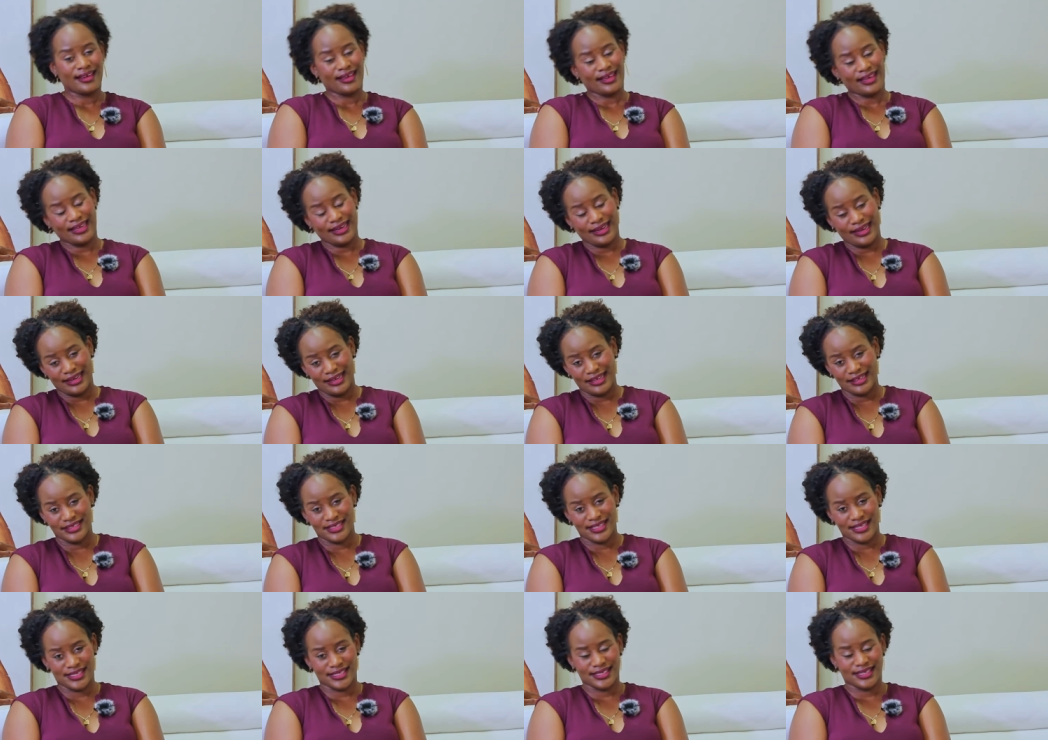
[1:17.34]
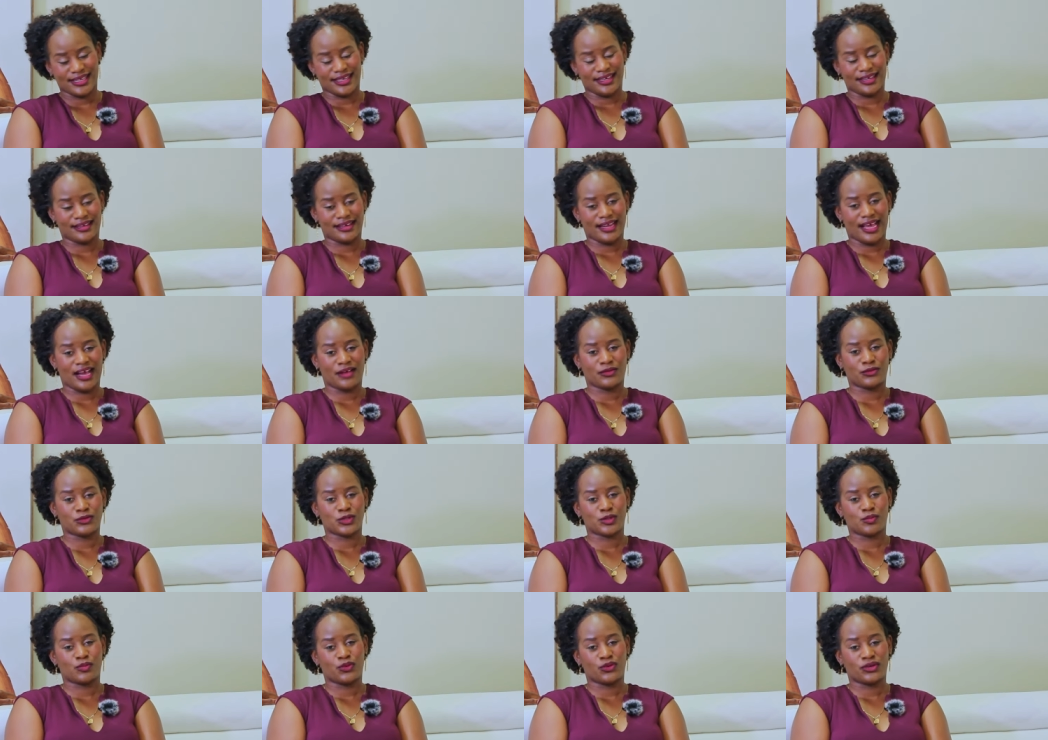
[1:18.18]
Canadian-Tanzanian. I
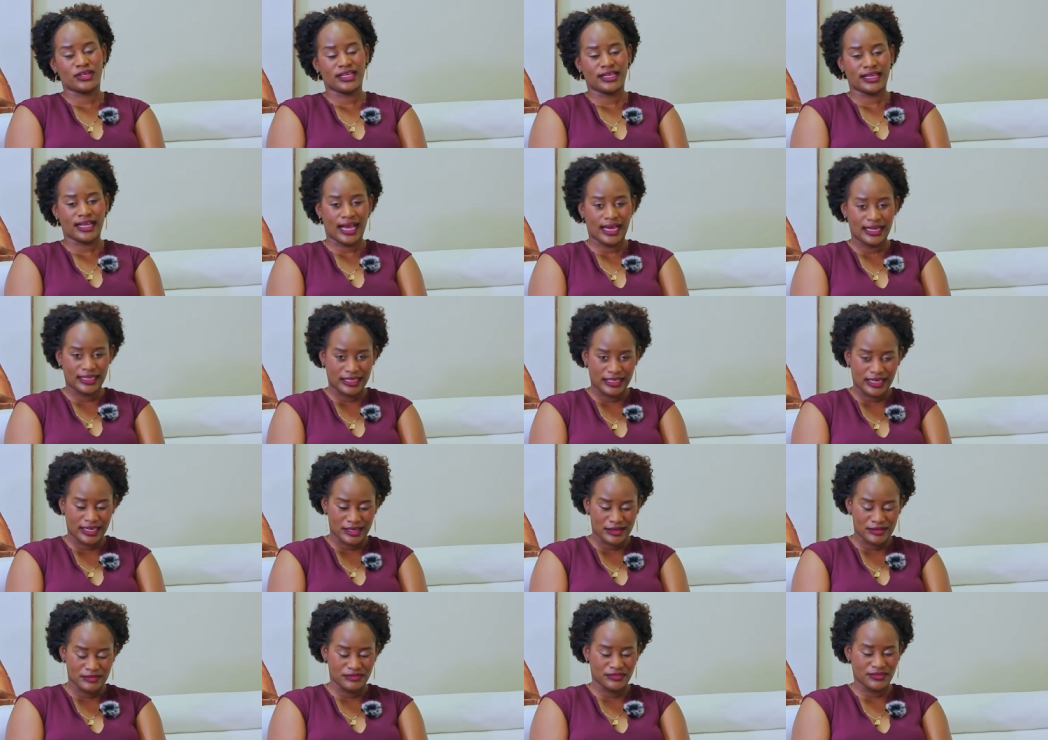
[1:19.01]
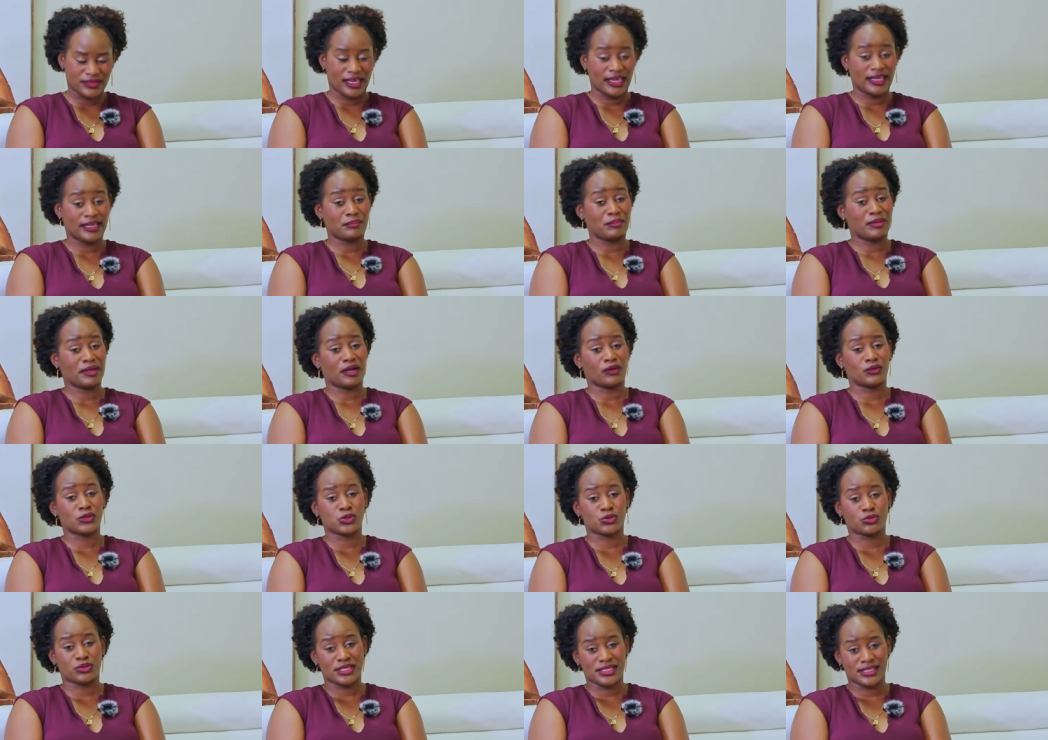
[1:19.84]
was born in Canada, mm-hmm. and but I
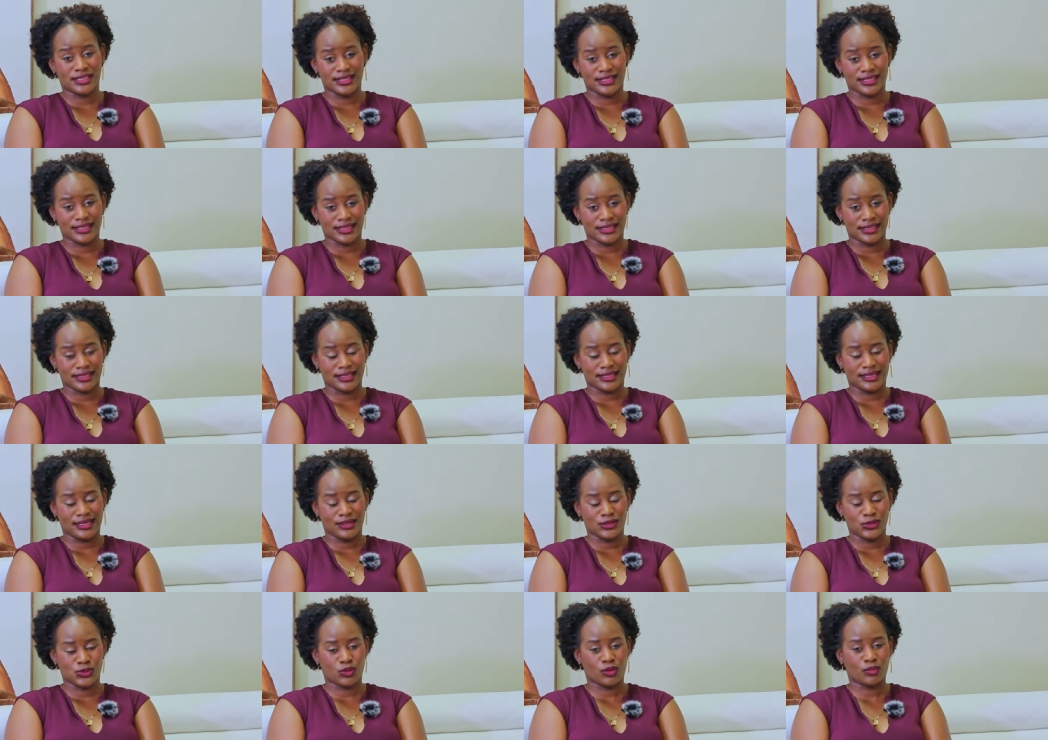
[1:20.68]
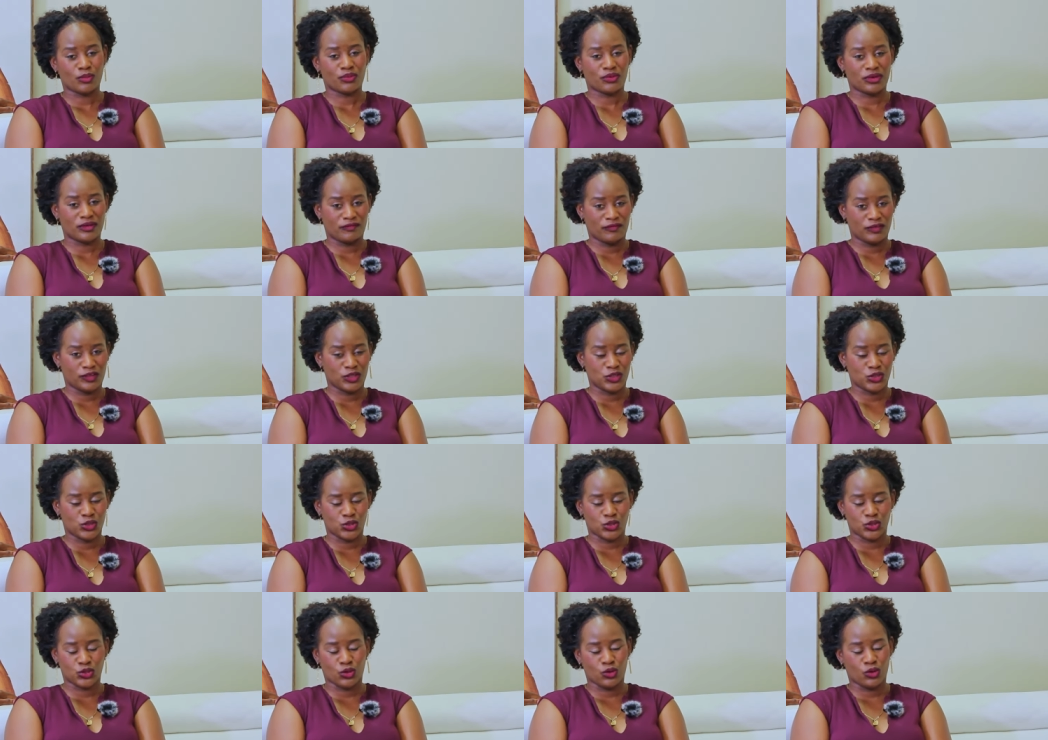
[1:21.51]
was raised in Tanzania, so I'm
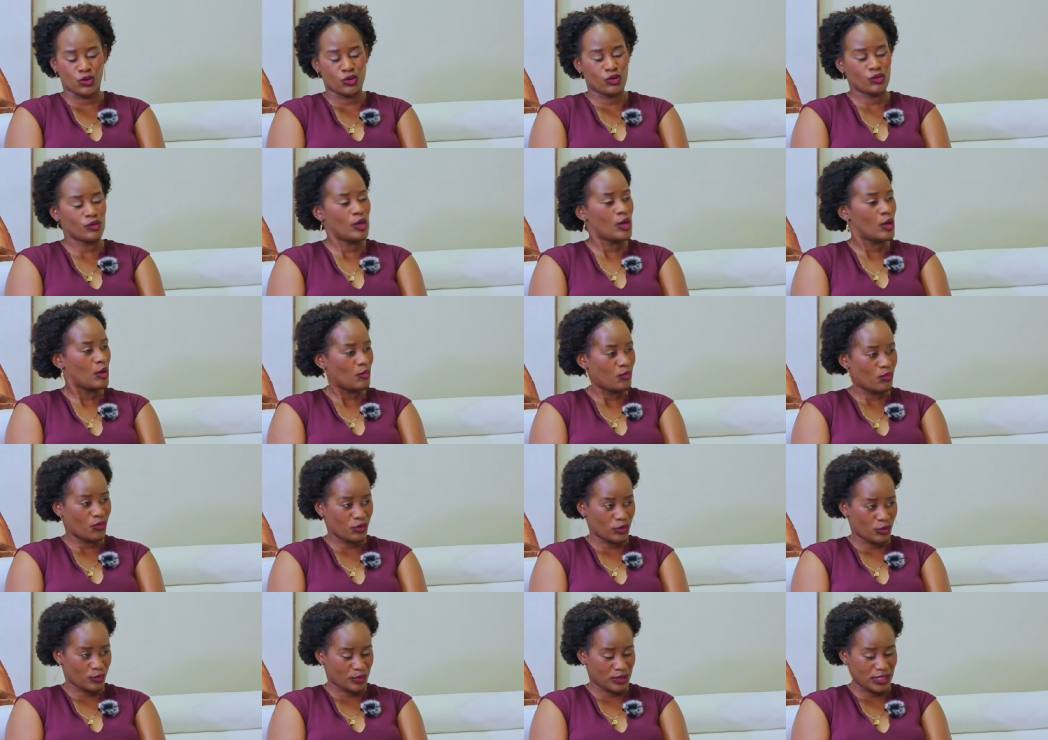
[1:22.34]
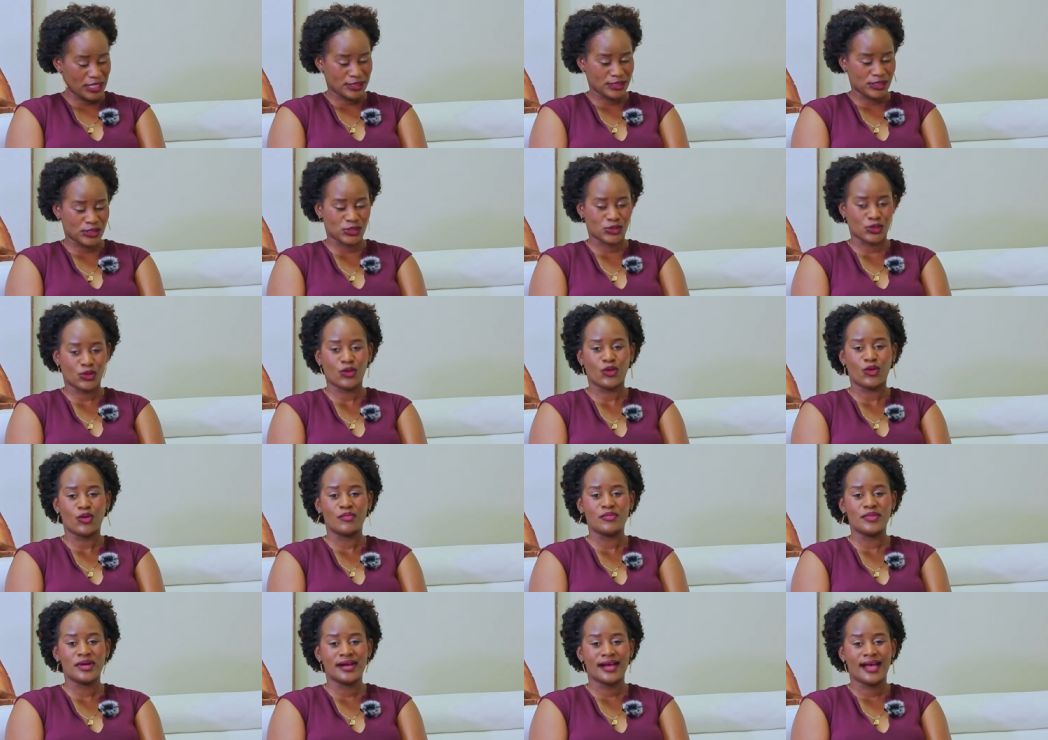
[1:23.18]
privileged to call both places
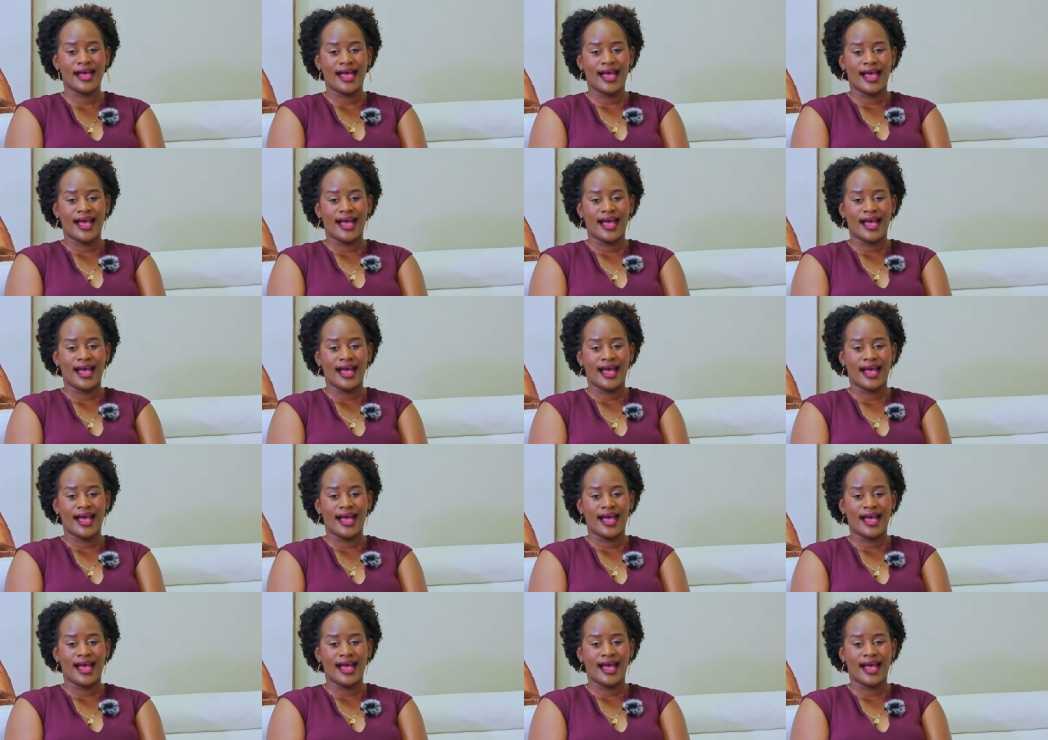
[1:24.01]
home.